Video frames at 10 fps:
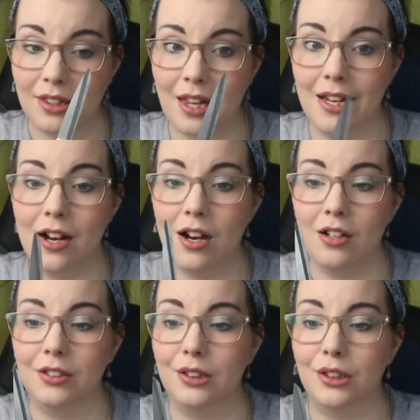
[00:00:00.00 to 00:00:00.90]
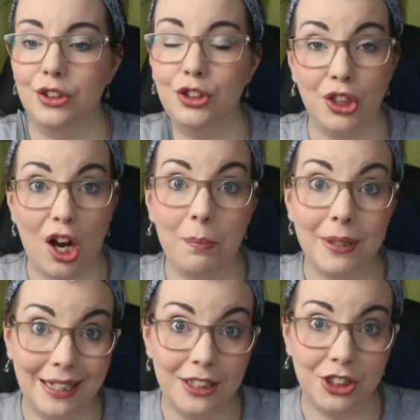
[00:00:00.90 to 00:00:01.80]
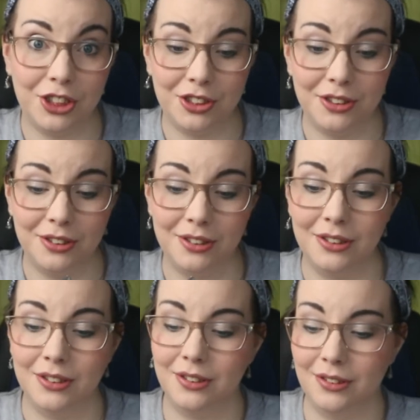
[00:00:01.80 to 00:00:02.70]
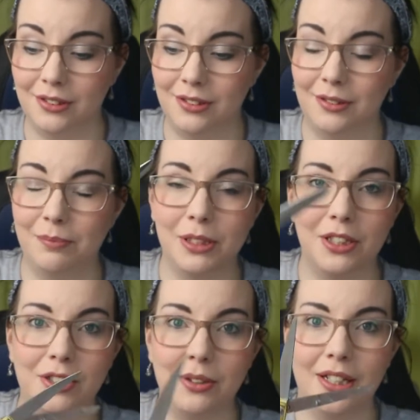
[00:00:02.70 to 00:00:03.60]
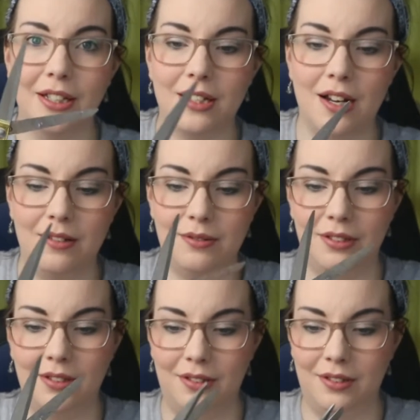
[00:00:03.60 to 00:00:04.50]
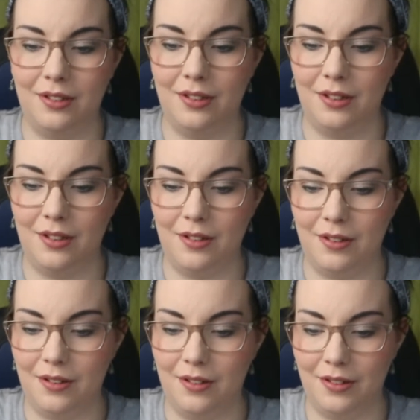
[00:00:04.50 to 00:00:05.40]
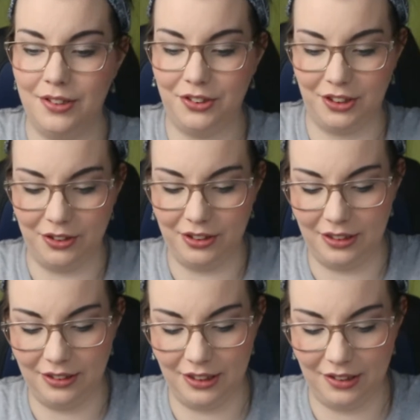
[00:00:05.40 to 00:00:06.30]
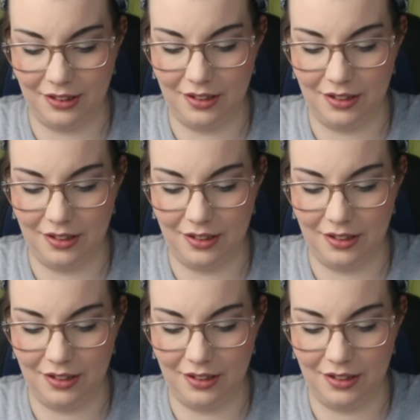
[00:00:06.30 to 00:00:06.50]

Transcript: They are sharp-ish, but can you hear that? It's not going to do it now, is it?